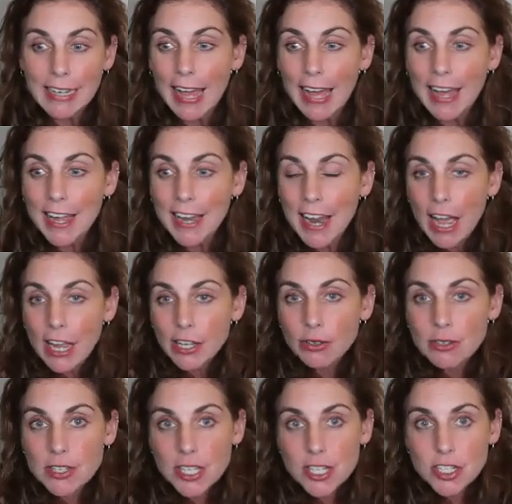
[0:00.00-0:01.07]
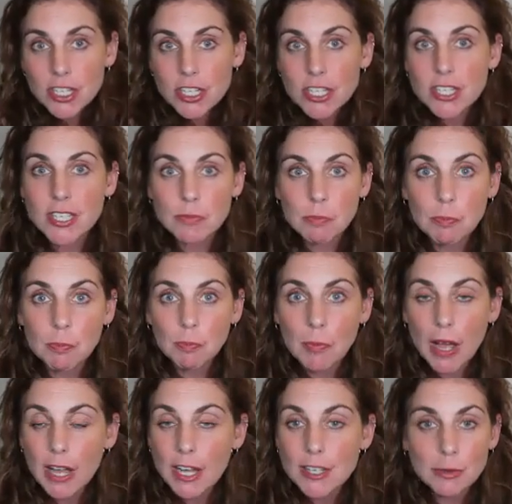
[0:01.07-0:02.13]
And I used to
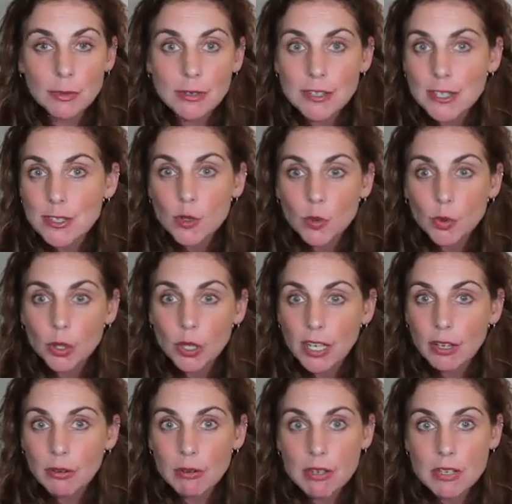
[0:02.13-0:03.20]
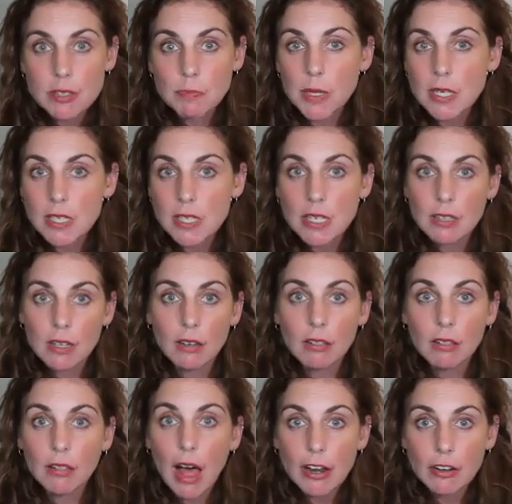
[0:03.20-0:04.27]
my husband was in school. He was busy a
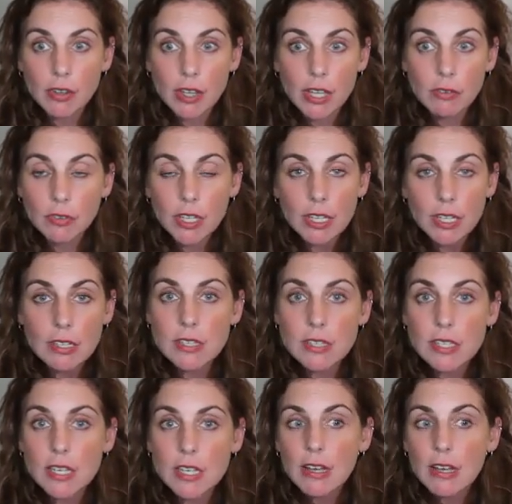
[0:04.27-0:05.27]
lot of evenings.